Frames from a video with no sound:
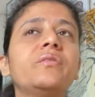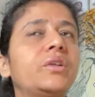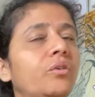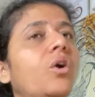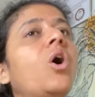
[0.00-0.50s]

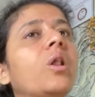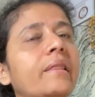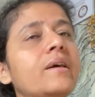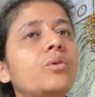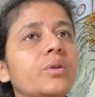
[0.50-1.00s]
your all
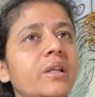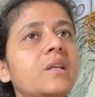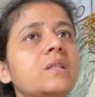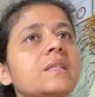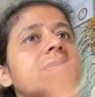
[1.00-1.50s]
the
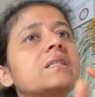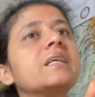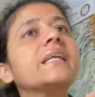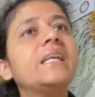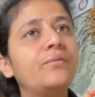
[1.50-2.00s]
routines is the
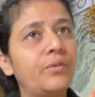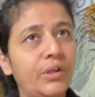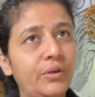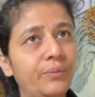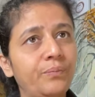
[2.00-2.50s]
key for
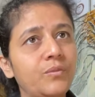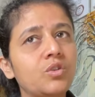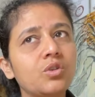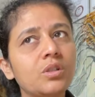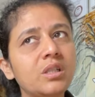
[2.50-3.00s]
you. So
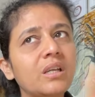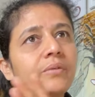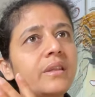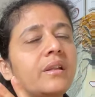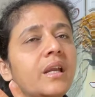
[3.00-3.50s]
stick with
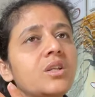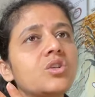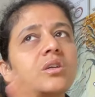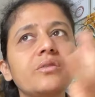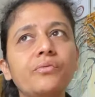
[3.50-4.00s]
the
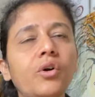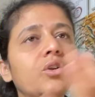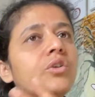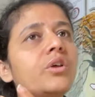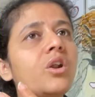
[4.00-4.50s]
nature, follow
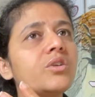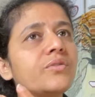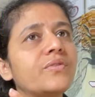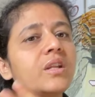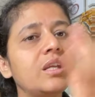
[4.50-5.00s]
the laws of
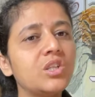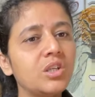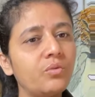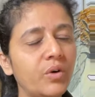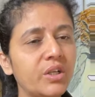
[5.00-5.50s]
the nature,
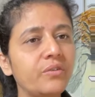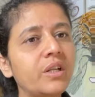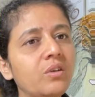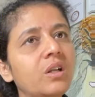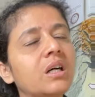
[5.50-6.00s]
whatever
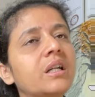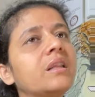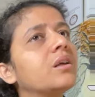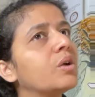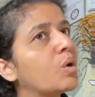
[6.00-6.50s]
you learn in
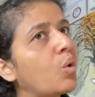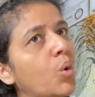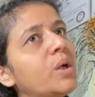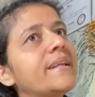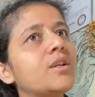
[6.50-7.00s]
your
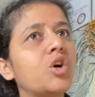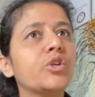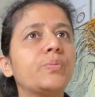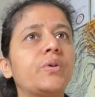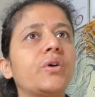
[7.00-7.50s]
whole detox
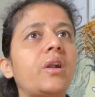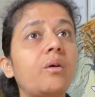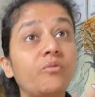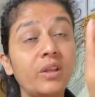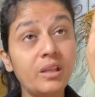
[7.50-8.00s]
program
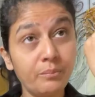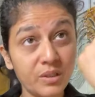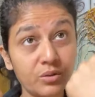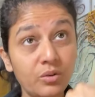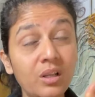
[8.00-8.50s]
with the
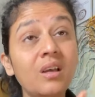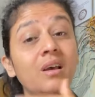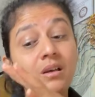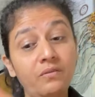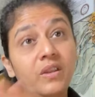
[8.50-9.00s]

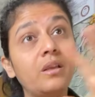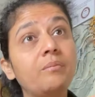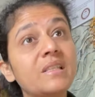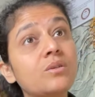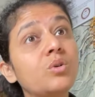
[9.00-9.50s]

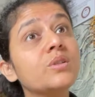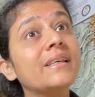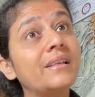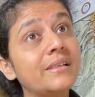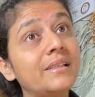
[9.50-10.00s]
musculoskeletal